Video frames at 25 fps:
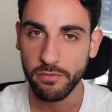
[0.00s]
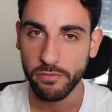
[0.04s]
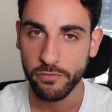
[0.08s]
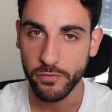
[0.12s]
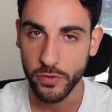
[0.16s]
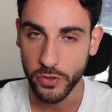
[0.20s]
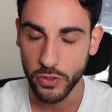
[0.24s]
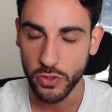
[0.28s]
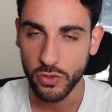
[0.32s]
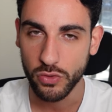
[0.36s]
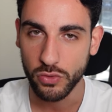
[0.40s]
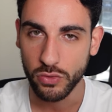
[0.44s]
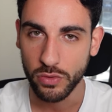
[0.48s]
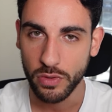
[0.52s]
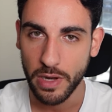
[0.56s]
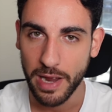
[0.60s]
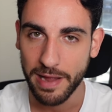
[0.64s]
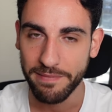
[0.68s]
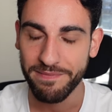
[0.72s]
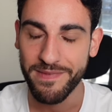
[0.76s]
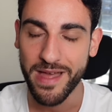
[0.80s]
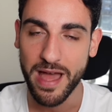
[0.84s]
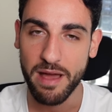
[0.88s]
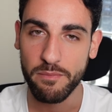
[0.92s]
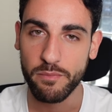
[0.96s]
for you
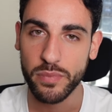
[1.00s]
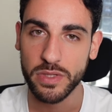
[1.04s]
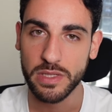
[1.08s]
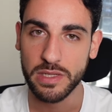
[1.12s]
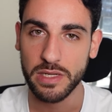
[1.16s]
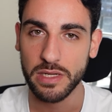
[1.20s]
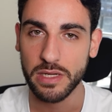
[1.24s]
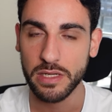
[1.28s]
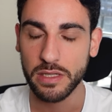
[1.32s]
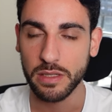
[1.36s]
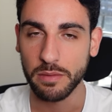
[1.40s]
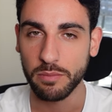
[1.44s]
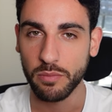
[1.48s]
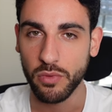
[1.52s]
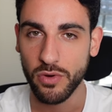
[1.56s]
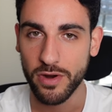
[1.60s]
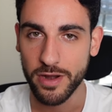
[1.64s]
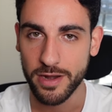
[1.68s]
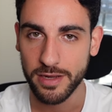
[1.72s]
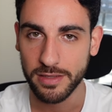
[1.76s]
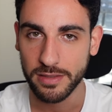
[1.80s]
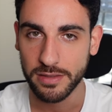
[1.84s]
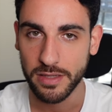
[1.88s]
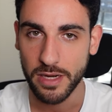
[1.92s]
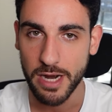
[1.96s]
at that particular
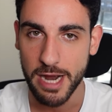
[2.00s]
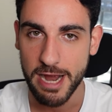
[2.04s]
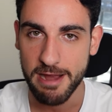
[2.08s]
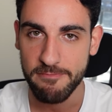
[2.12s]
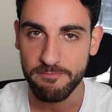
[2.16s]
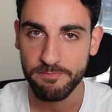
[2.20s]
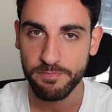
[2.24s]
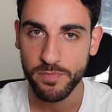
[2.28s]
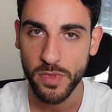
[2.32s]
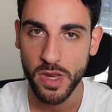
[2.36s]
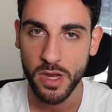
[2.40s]
point in time.